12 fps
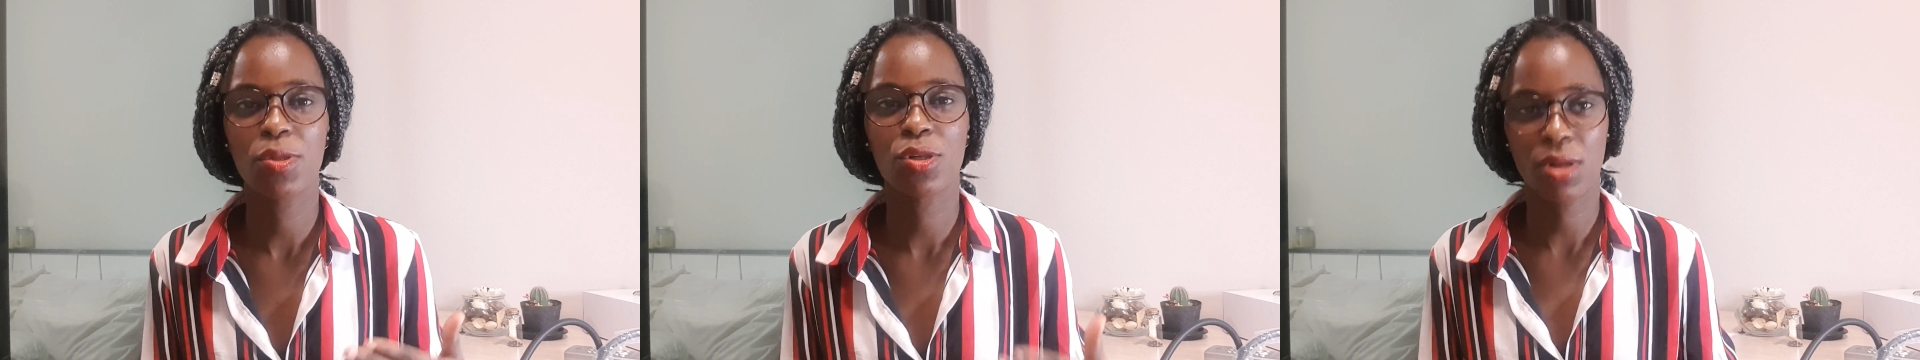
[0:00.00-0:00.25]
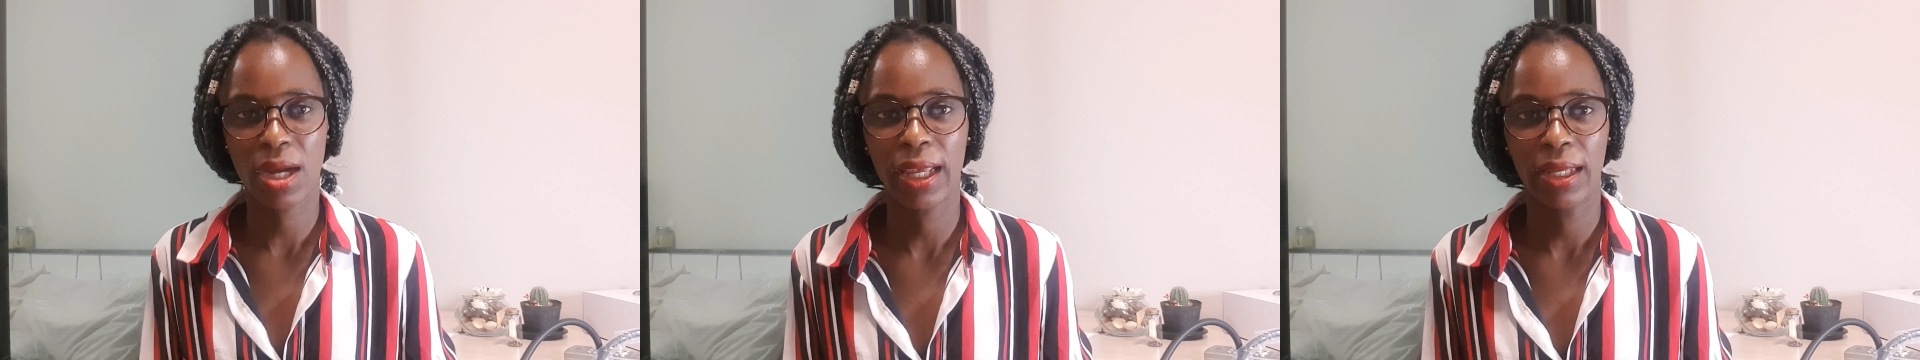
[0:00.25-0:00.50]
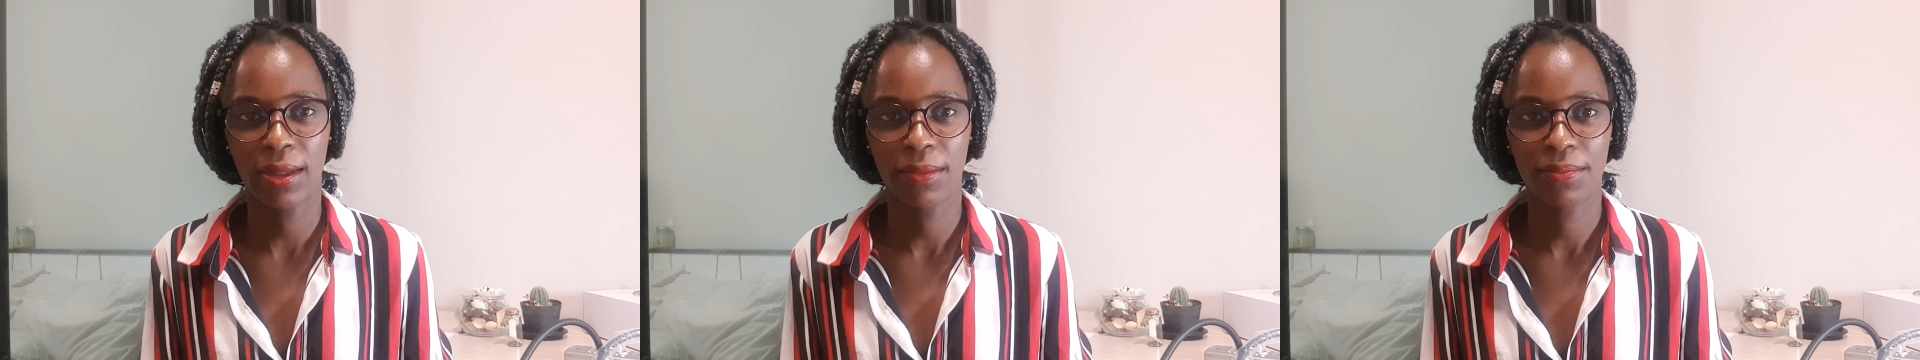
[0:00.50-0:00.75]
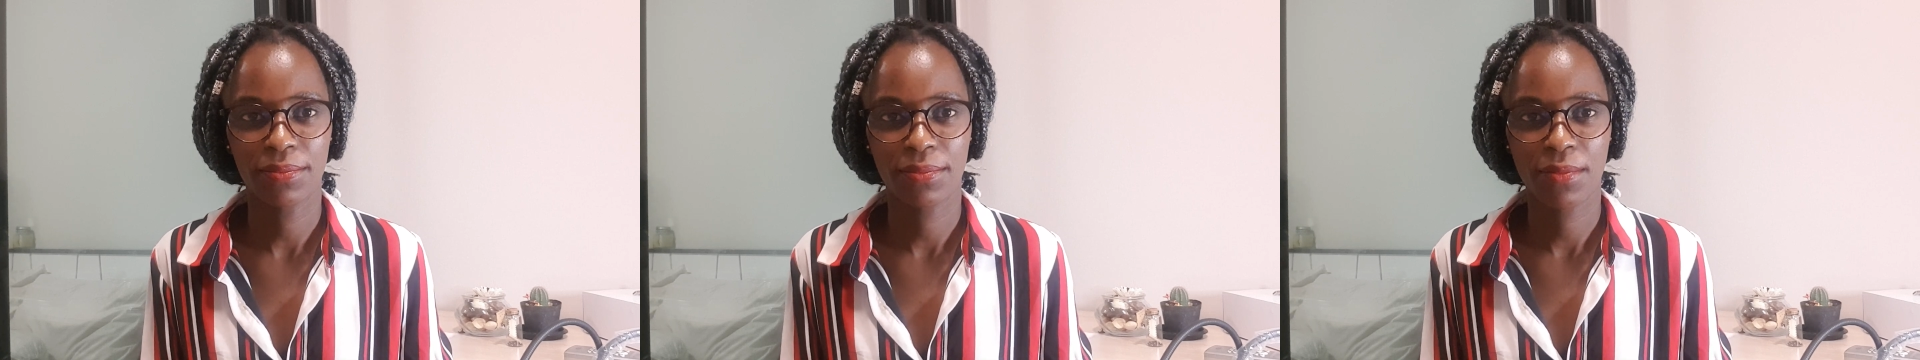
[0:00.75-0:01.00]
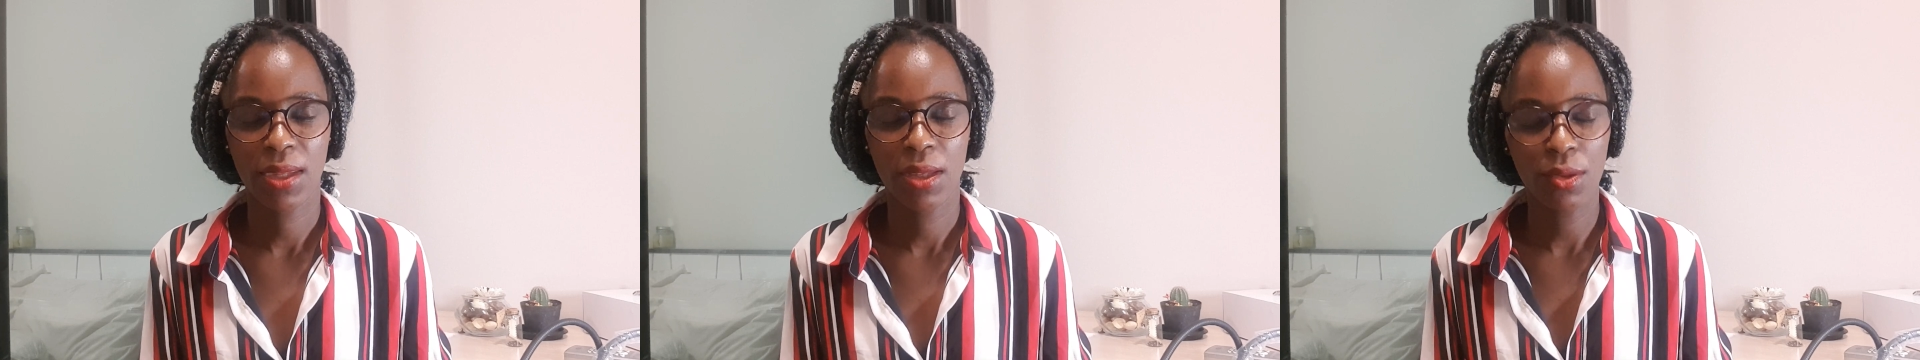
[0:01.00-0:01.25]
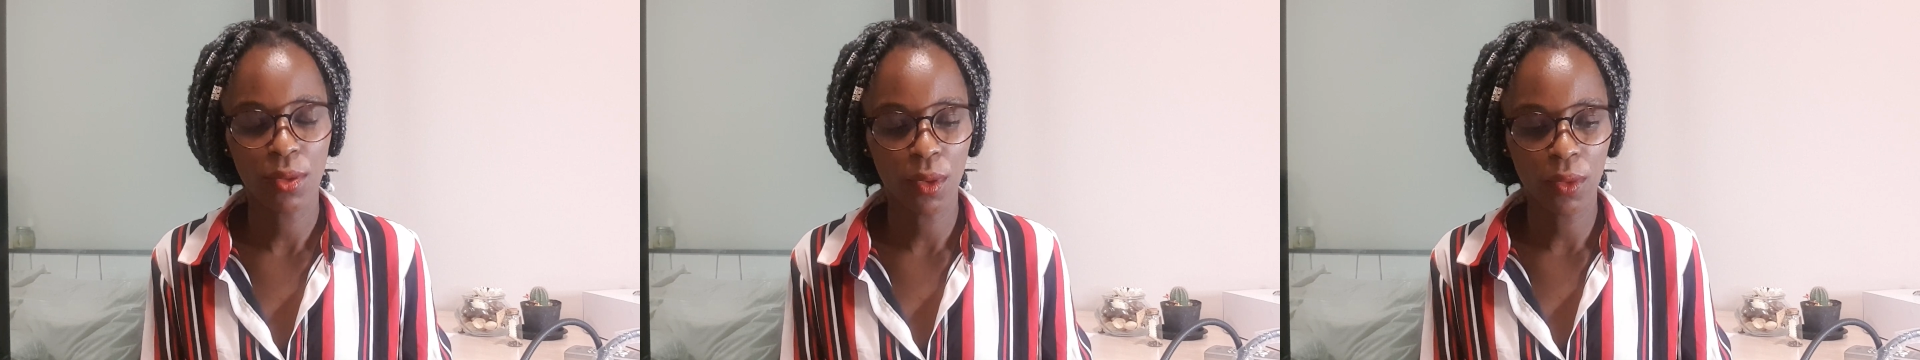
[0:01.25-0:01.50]
trying.
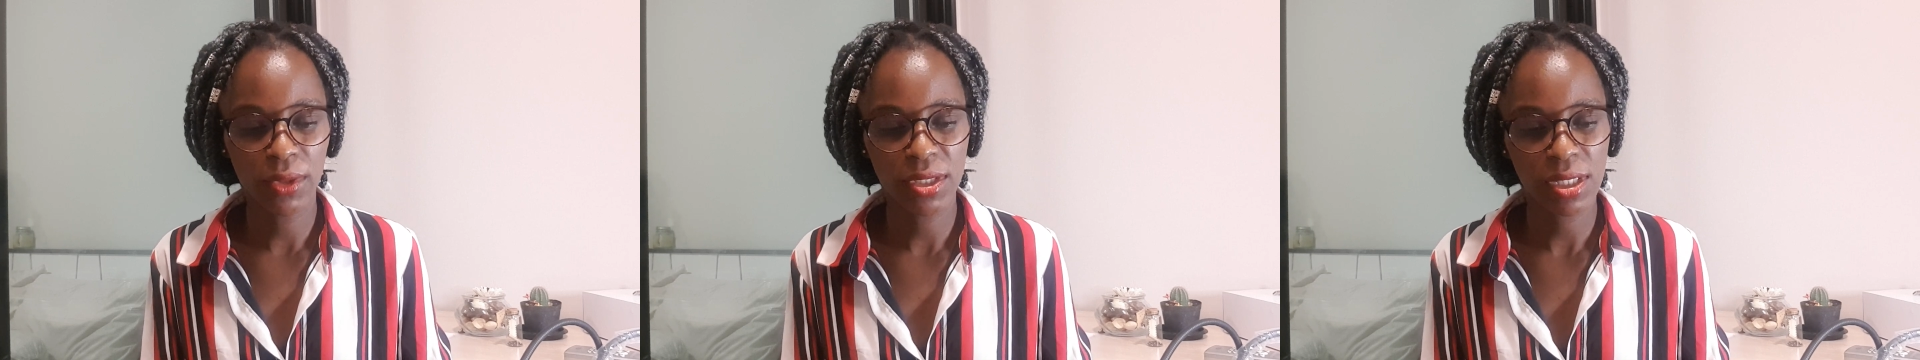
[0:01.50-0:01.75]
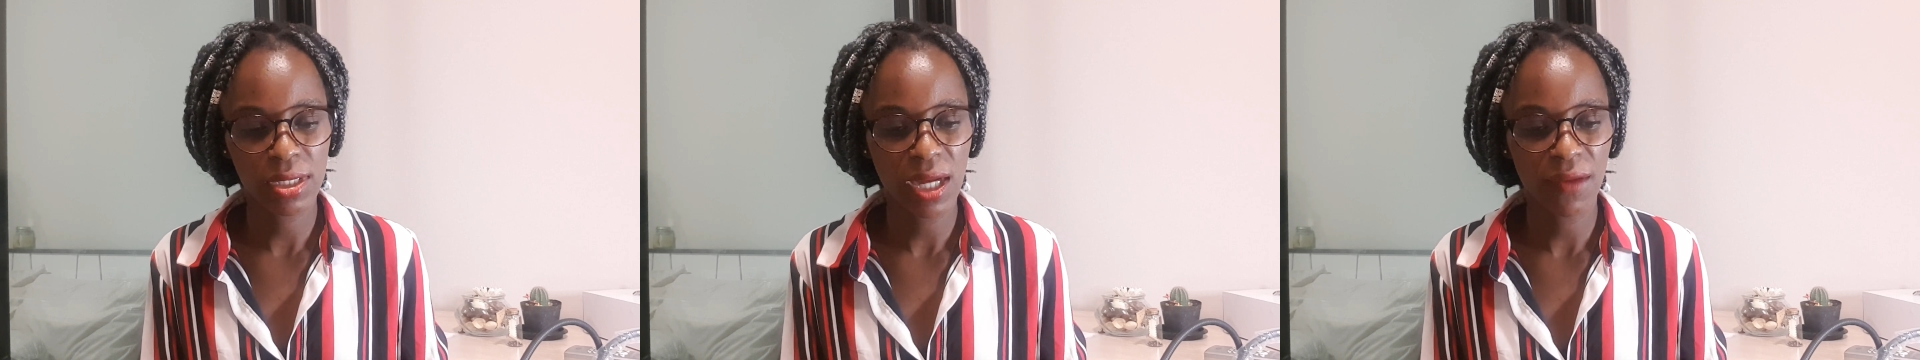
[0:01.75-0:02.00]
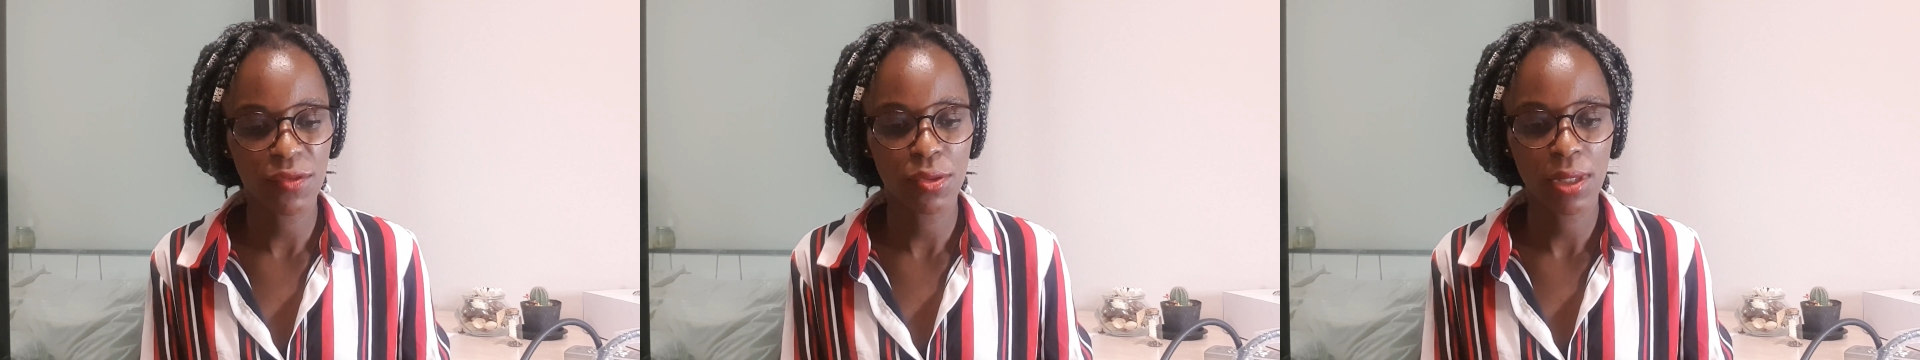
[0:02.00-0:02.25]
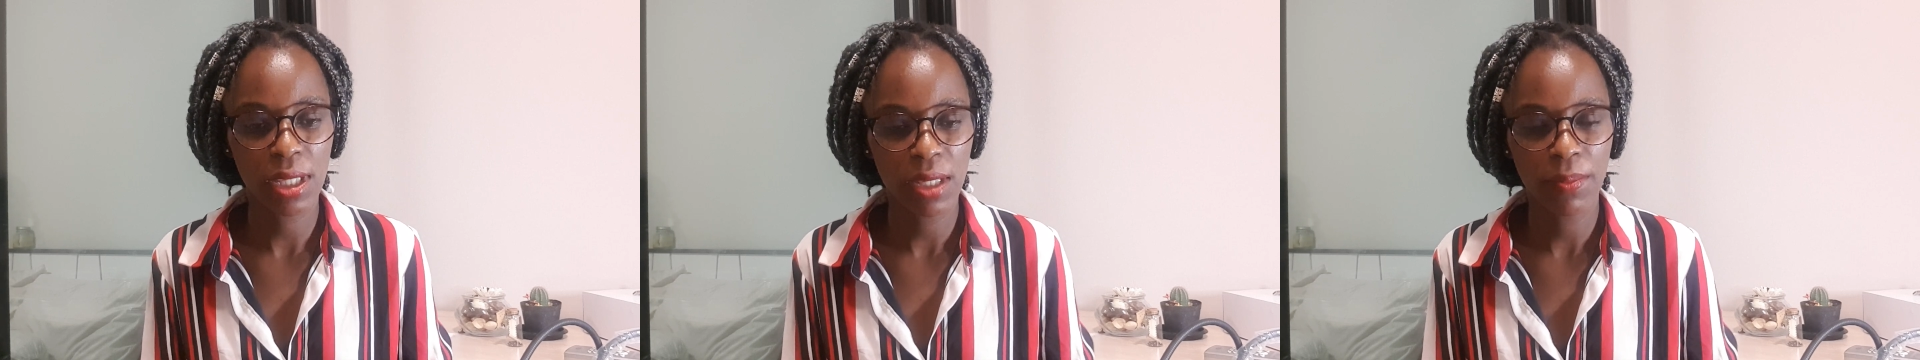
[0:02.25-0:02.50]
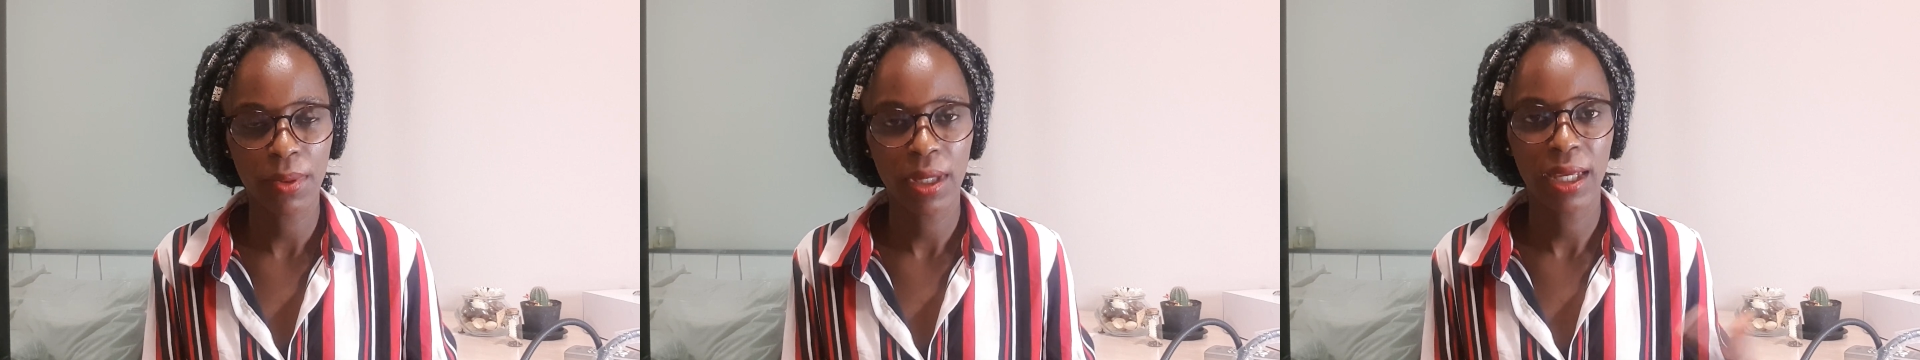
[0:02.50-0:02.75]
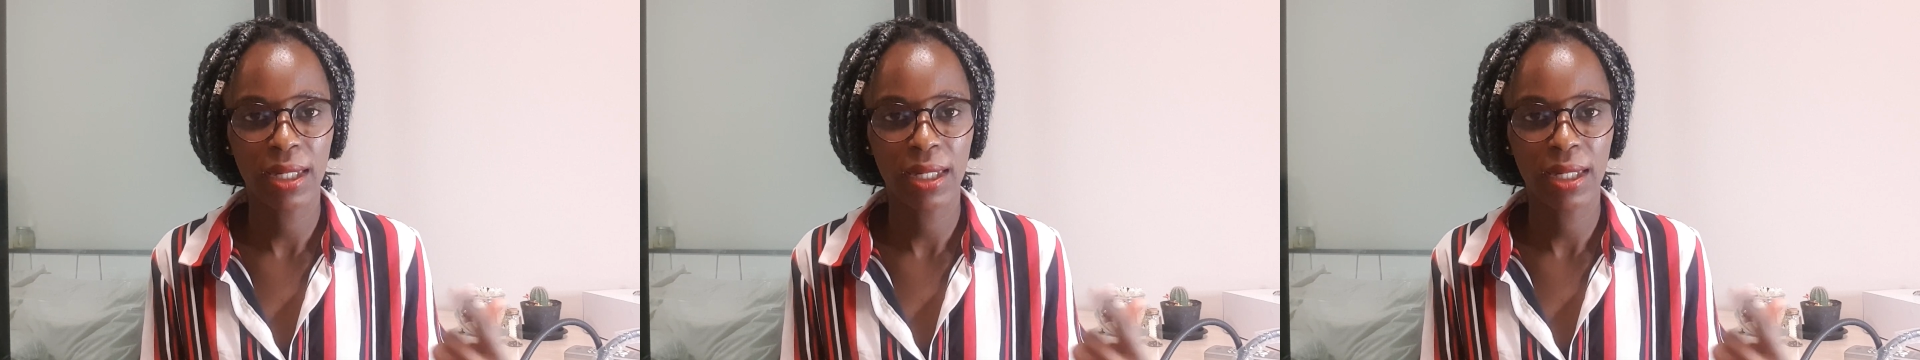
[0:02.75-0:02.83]
You always just have to keep